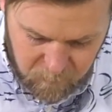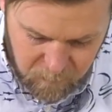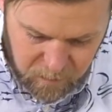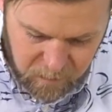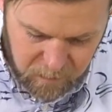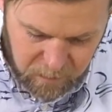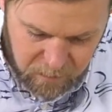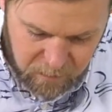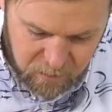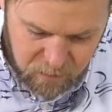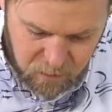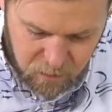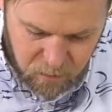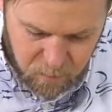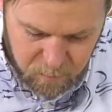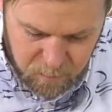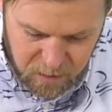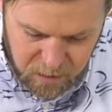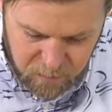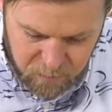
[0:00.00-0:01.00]
Okay, so
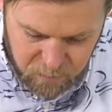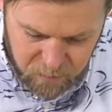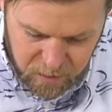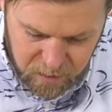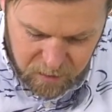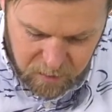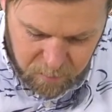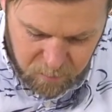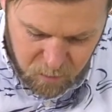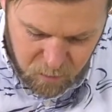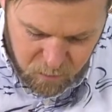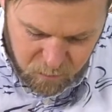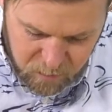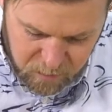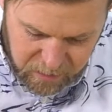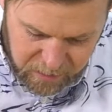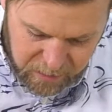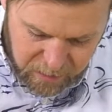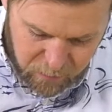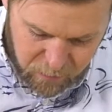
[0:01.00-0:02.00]
don't be afraid to move
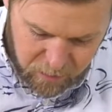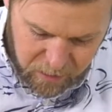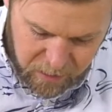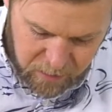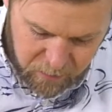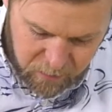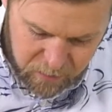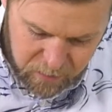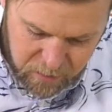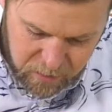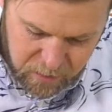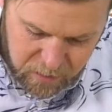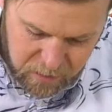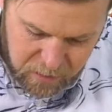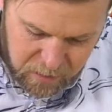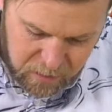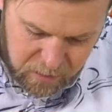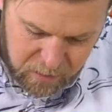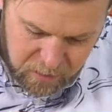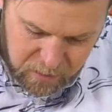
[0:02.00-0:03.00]
clay around.
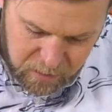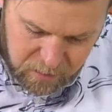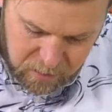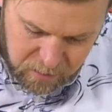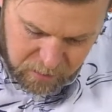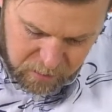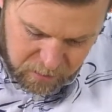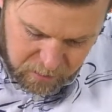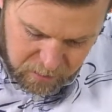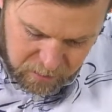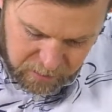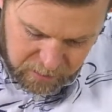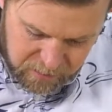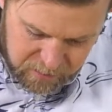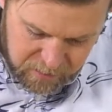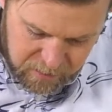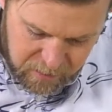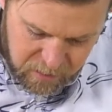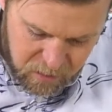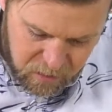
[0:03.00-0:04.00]

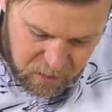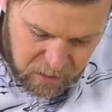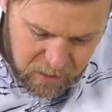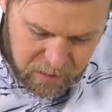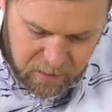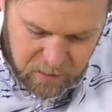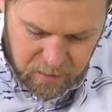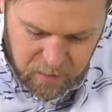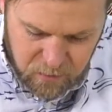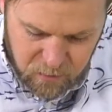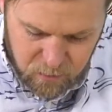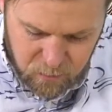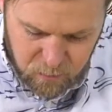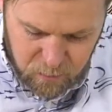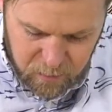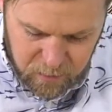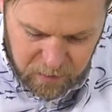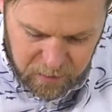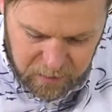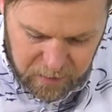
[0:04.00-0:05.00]
That's how you get these
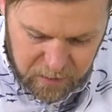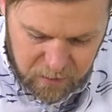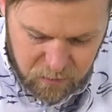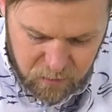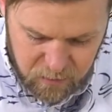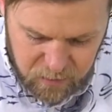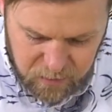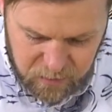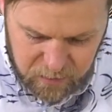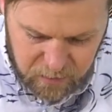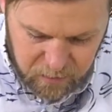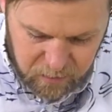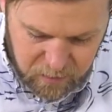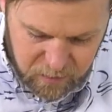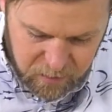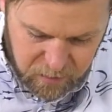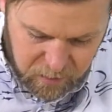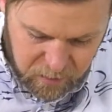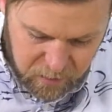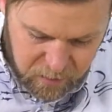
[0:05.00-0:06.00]
really interesting
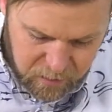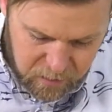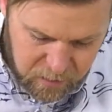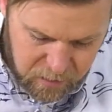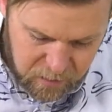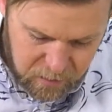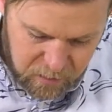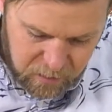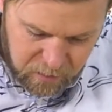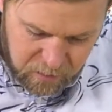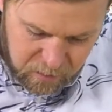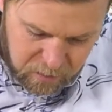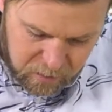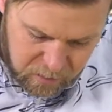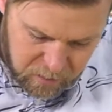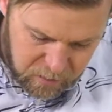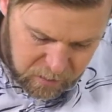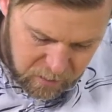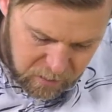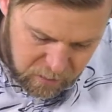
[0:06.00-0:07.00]
looking
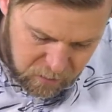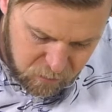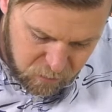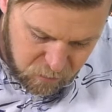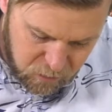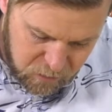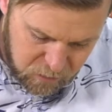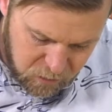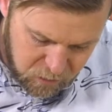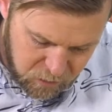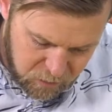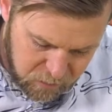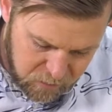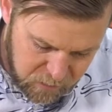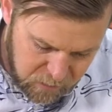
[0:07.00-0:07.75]
creatures